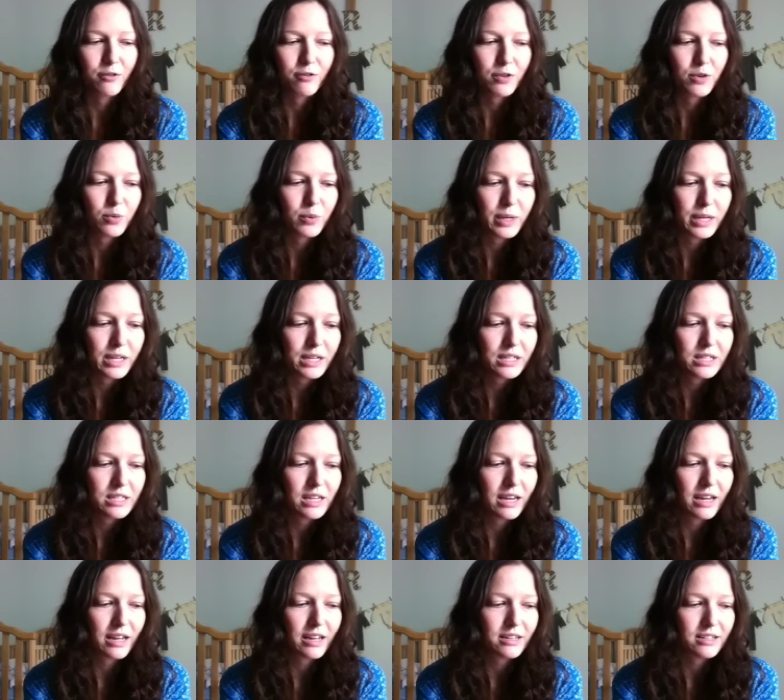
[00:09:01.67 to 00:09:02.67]
know few weeks,
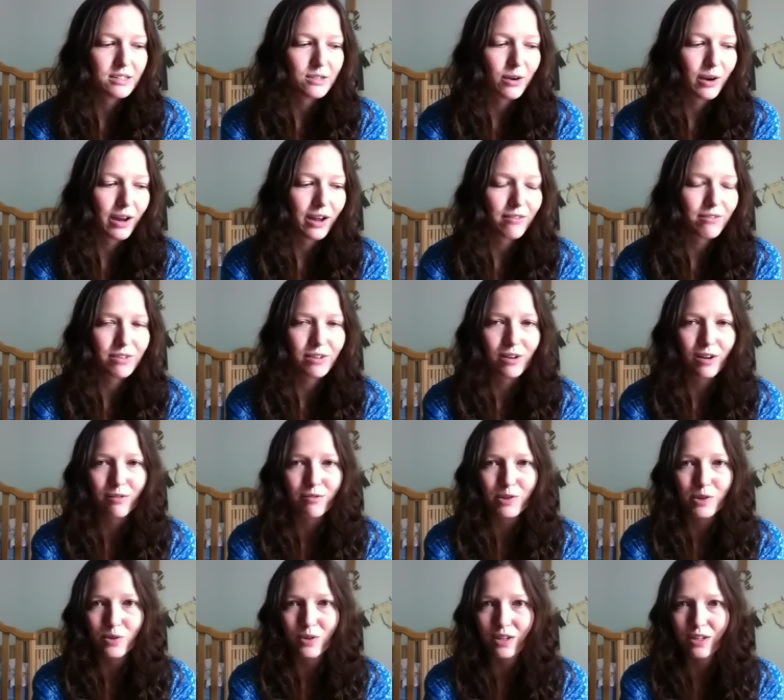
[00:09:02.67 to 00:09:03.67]
and so I have a, a,
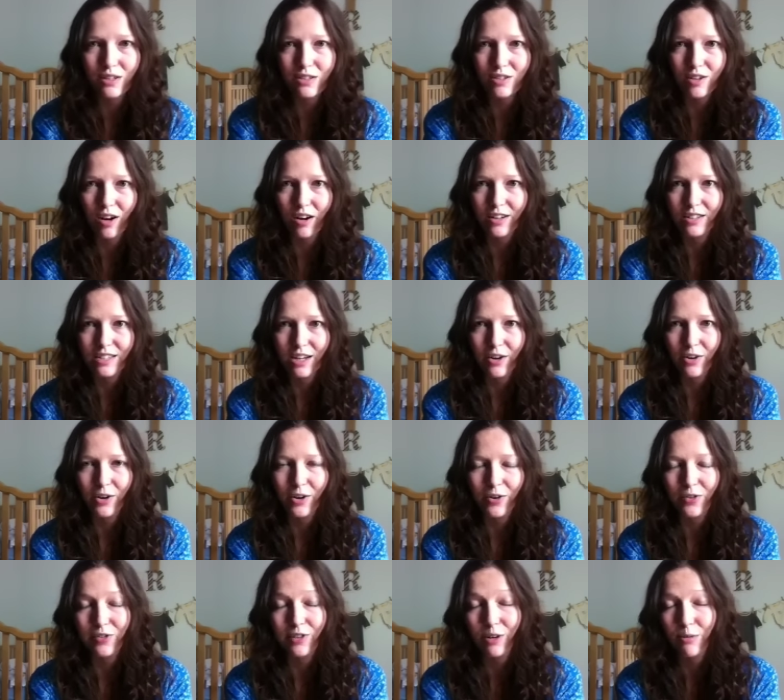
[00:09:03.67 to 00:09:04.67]
few things jotted down
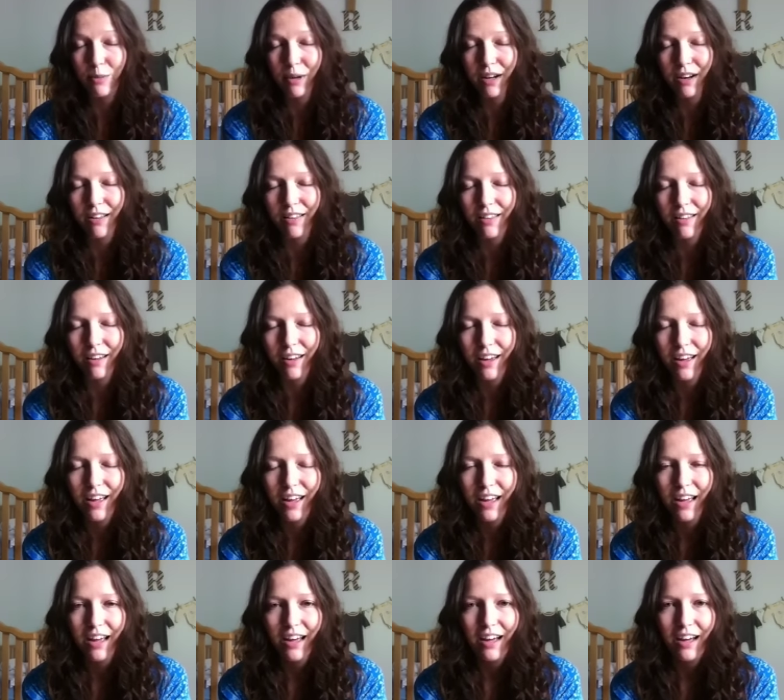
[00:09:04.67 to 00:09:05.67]
here and there, but nothing,
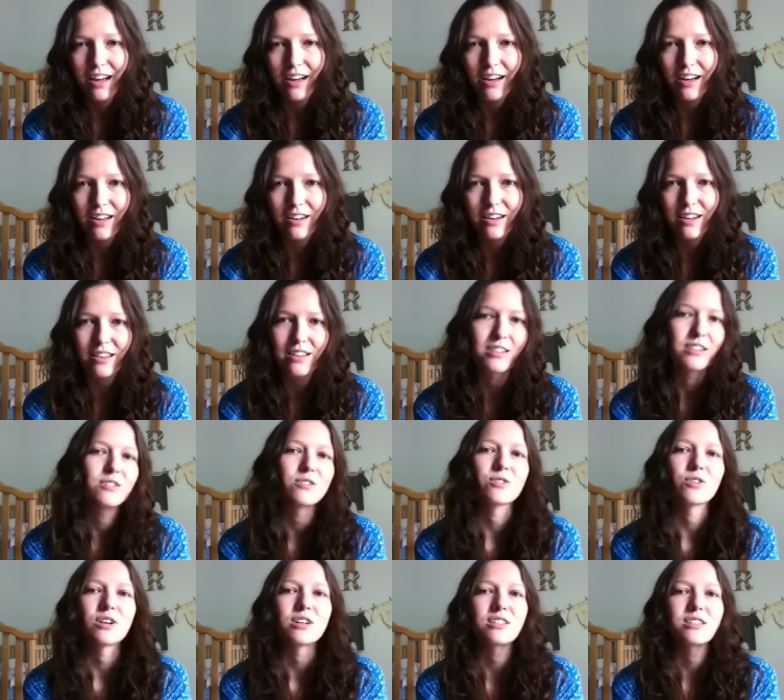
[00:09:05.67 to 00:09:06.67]
uh, nothing
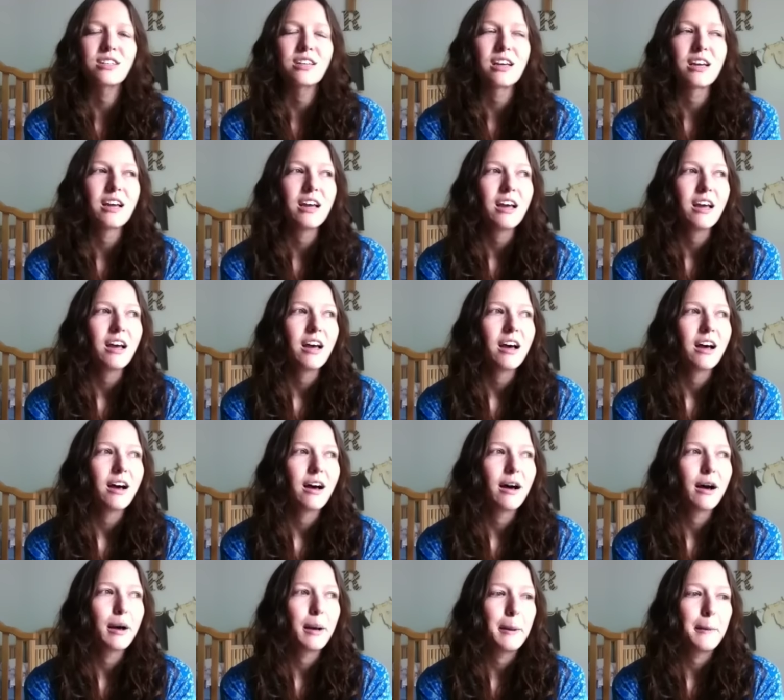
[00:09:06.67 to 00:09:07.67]
too crazy.
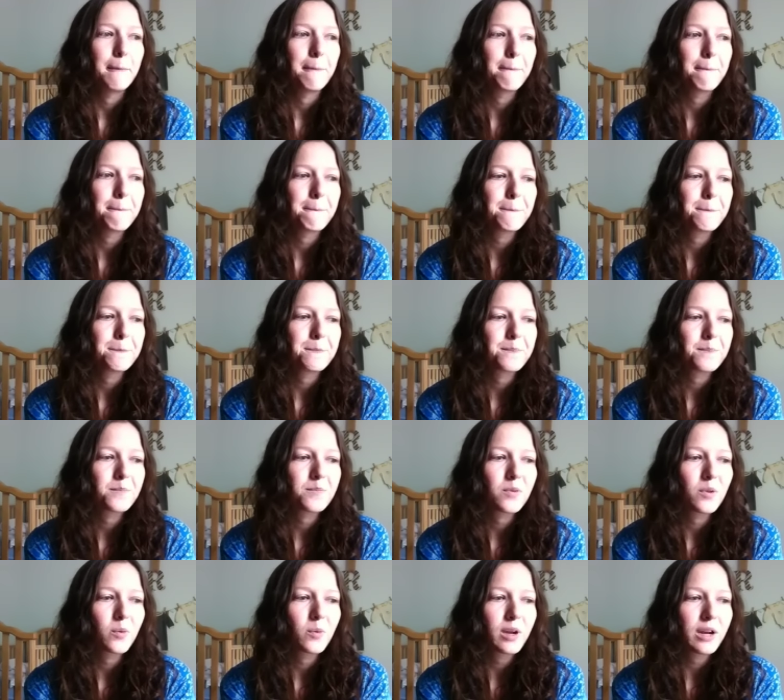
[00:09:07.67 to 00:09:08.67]
Um,
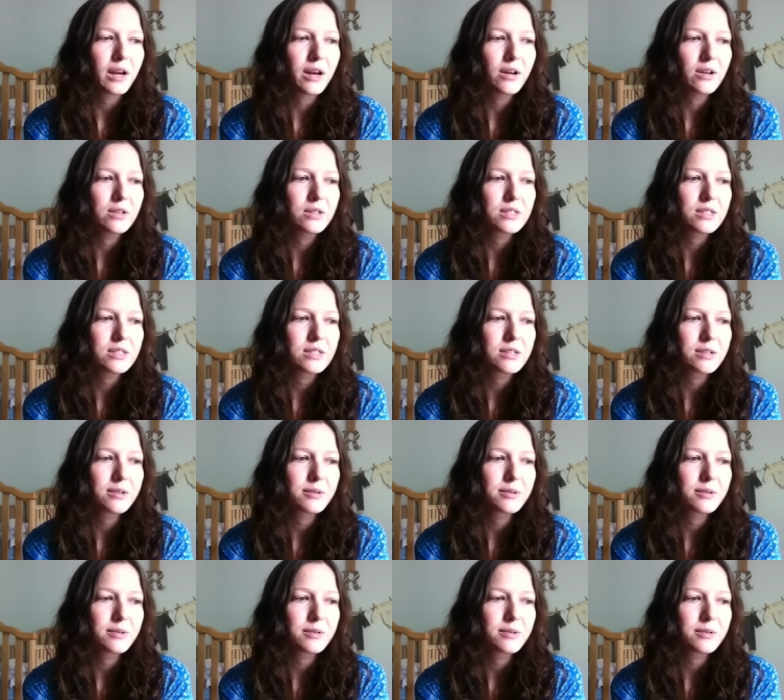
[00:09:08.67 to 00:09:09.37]
what else?